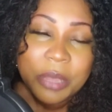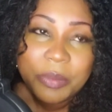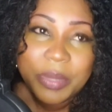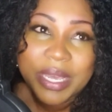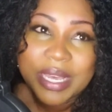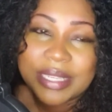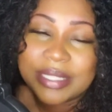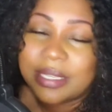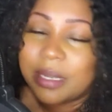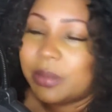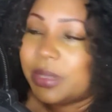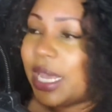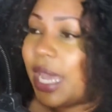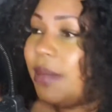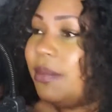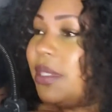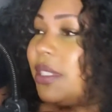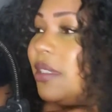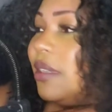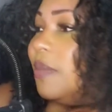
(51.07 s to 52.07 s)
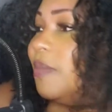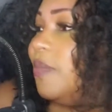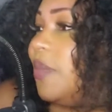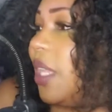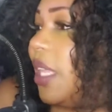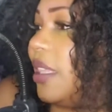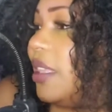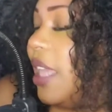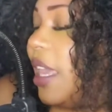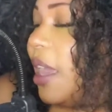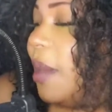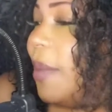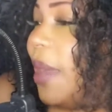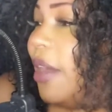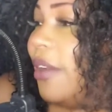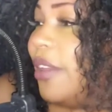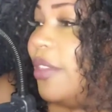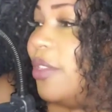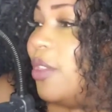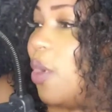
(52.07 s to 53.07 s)
because sometimes, think
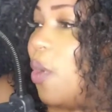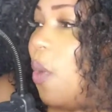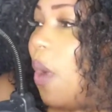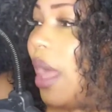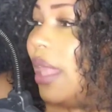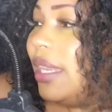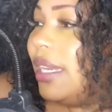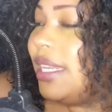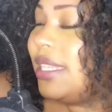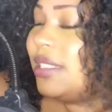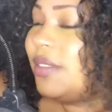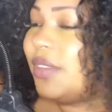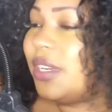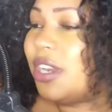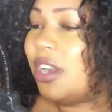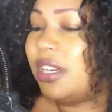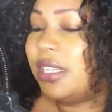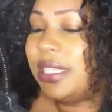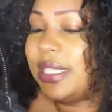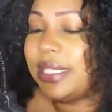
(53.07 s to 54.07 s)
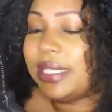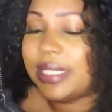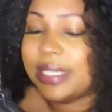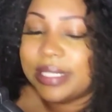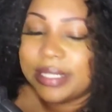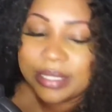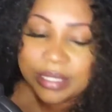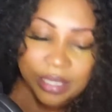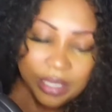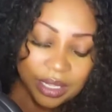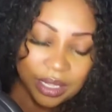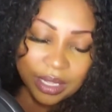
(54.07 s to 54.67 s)
about it, the qualities of a narcissist